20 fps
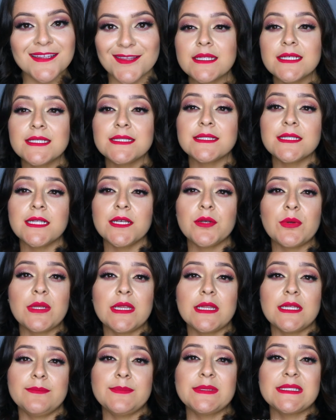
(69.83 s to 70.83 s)
These
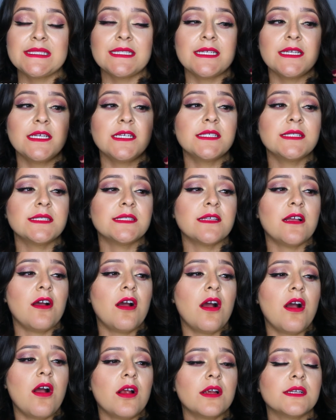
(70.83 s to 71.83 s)
liquid lipsticks
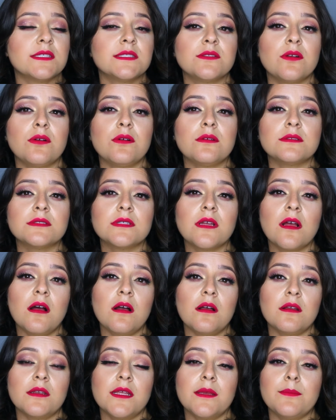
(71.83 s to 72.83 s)
are sold
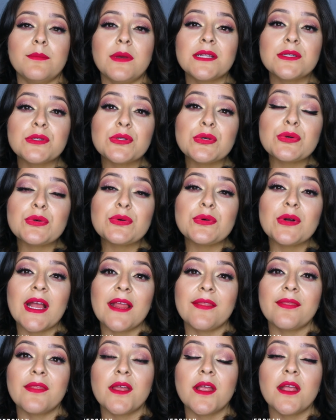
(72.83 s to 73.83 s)
on a bundle
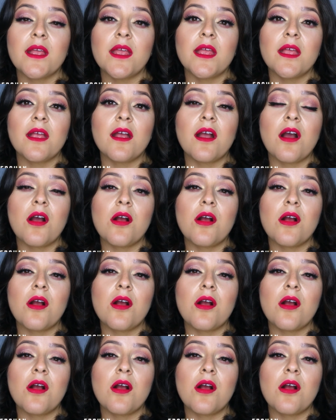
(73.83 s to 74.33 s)
and they